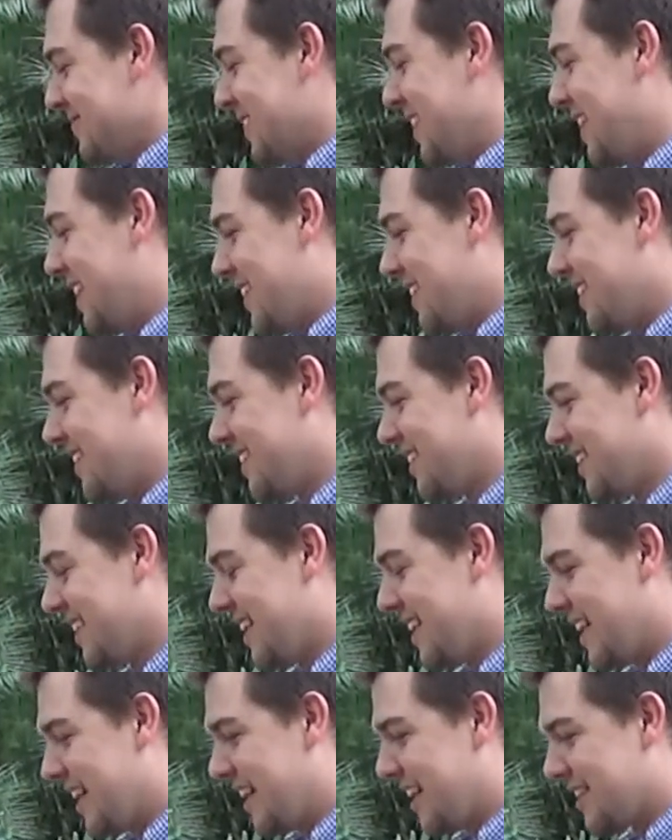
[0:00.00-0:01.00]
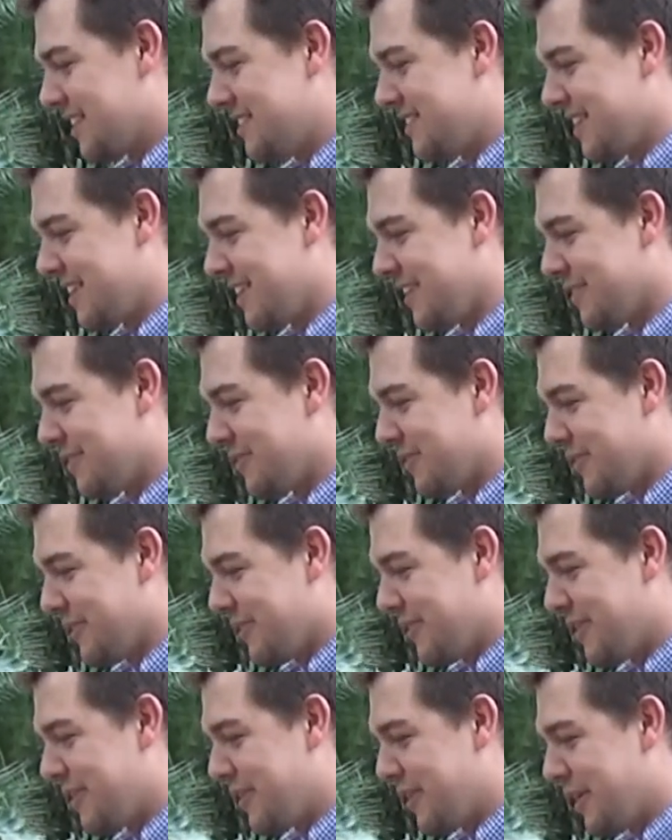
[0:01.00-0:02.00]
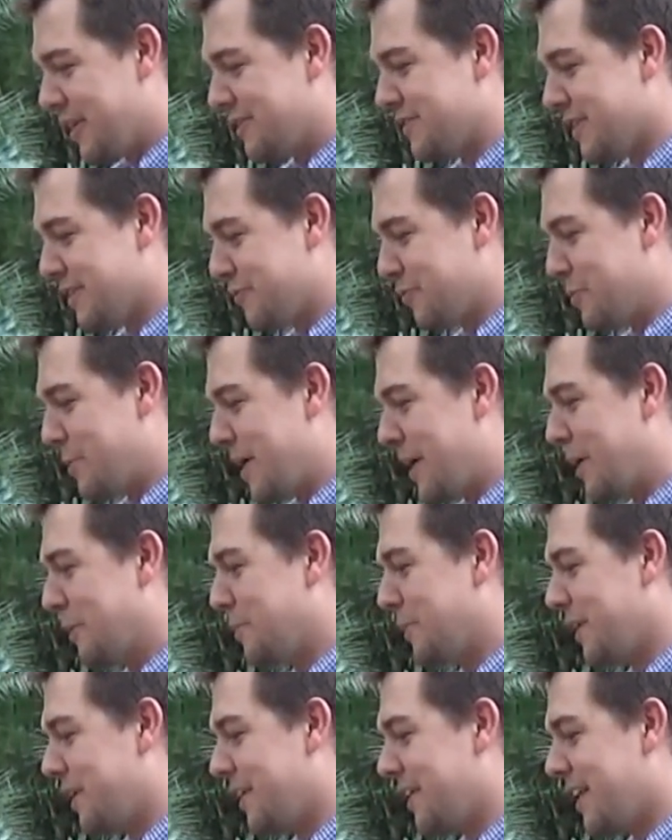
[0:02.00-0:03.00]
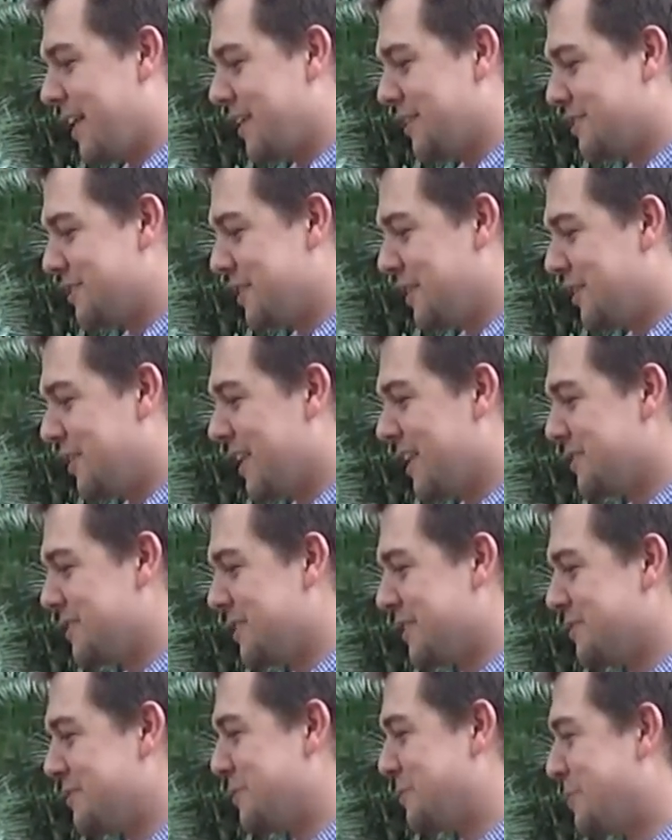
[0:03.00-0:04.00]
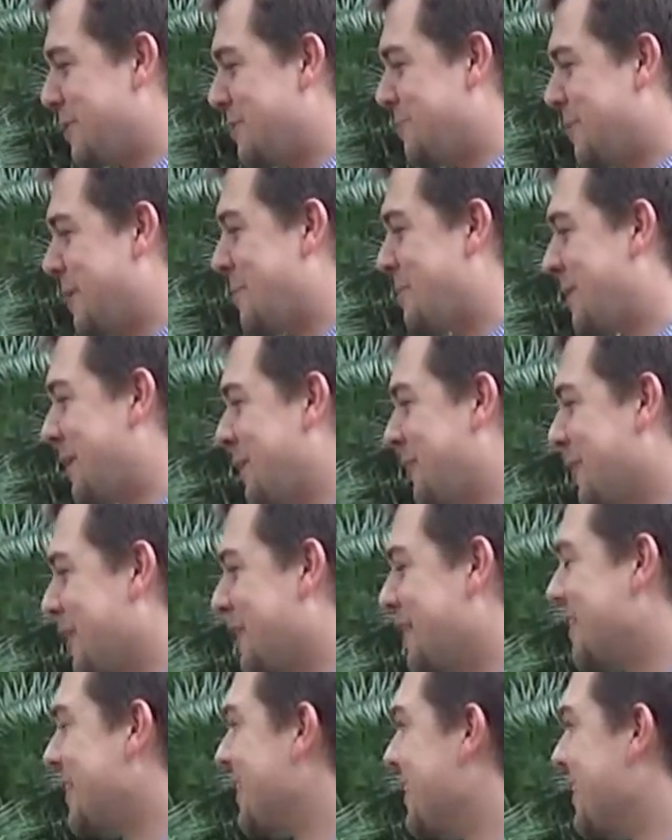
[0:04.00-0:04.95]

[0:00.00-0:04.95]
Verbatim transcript: Yeah, yeah. I gotta say, except for my airplane analogy, all that stuff is above my pay grade.